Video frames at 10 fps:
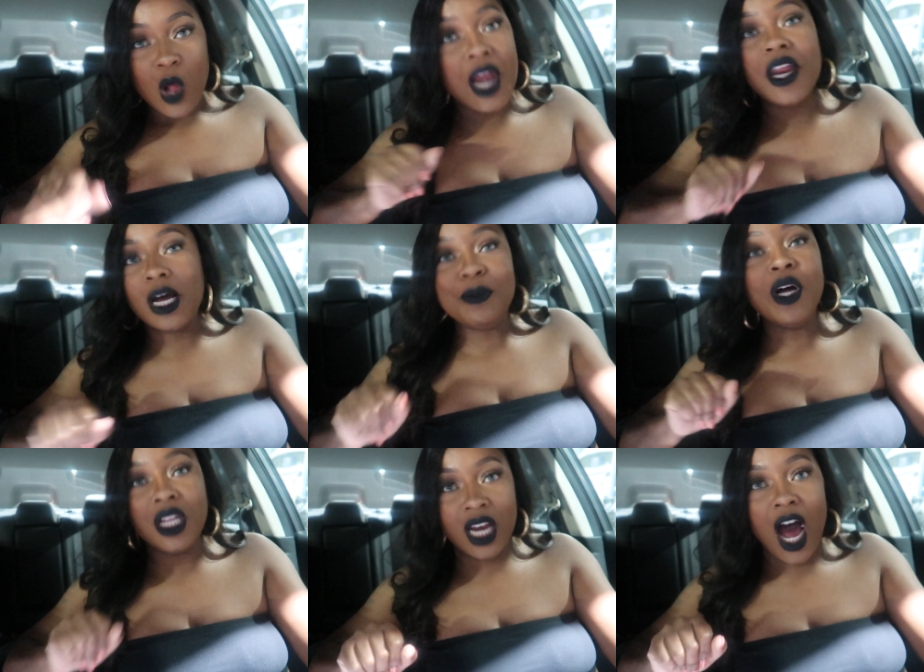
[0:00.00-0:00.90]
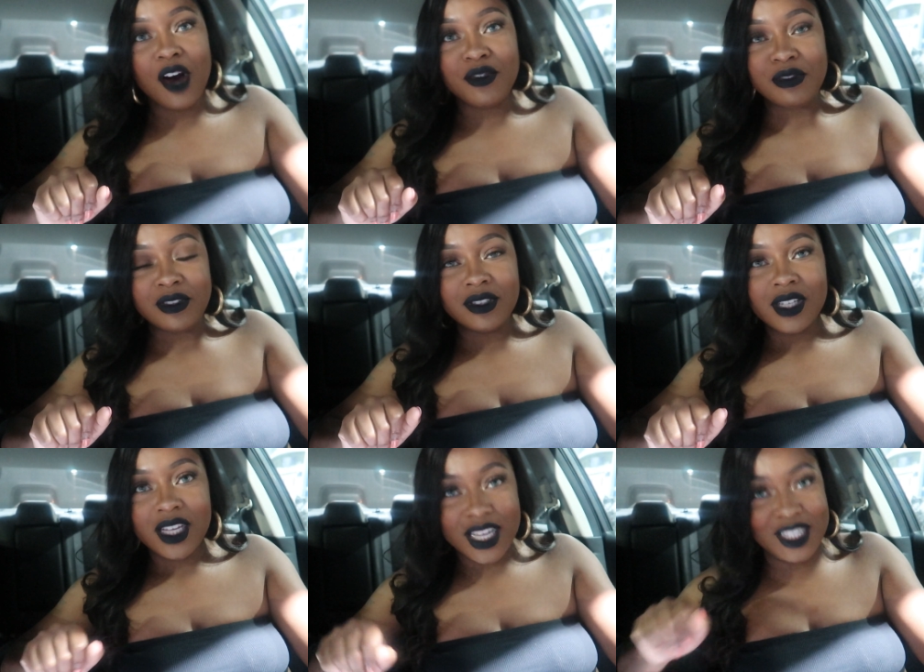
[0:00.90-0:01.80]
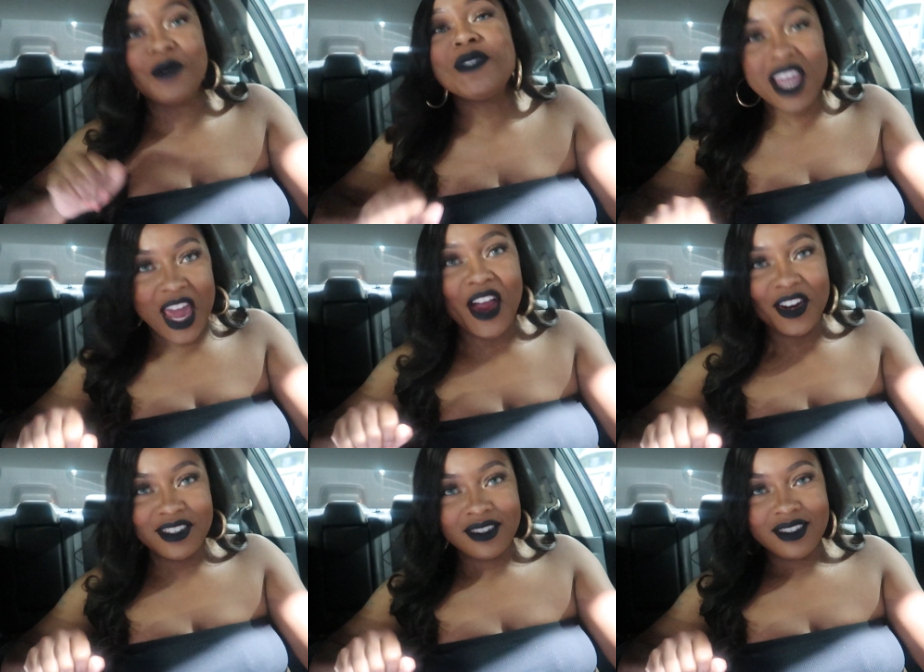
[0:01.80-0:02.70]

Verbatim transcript: and then I'm pulling off. Cause I'm scared.